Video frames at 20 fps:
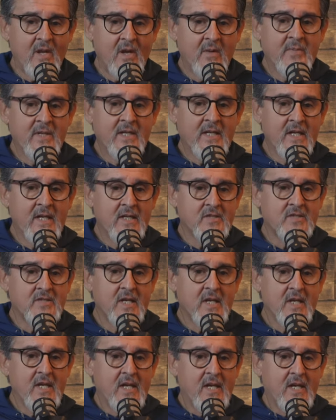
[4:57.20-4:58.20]
because
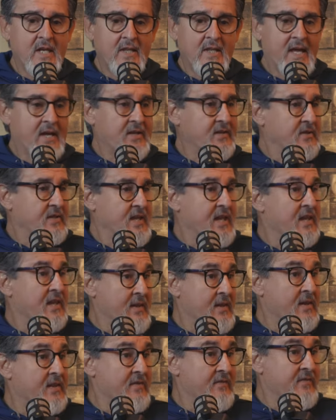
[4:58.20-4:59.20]
that they the